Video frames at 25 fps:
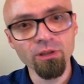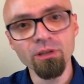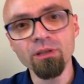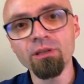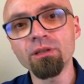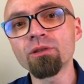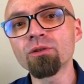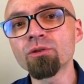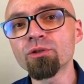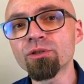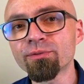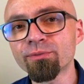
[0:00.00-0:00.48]

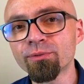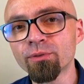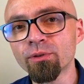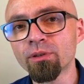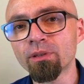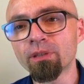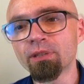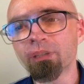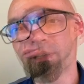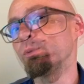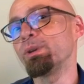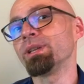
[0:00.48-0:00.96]

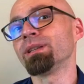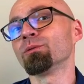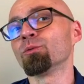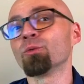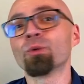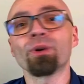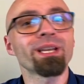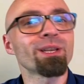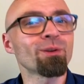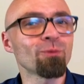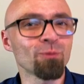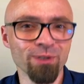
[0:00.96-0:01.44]
useful when
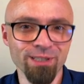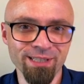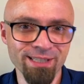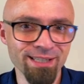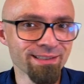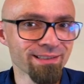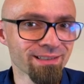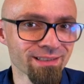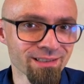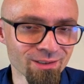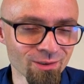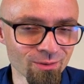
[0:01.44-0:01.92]
working with
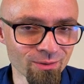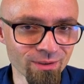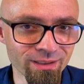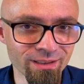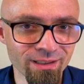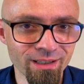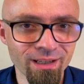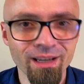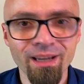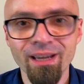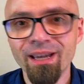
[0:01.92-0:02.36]
CSS grid.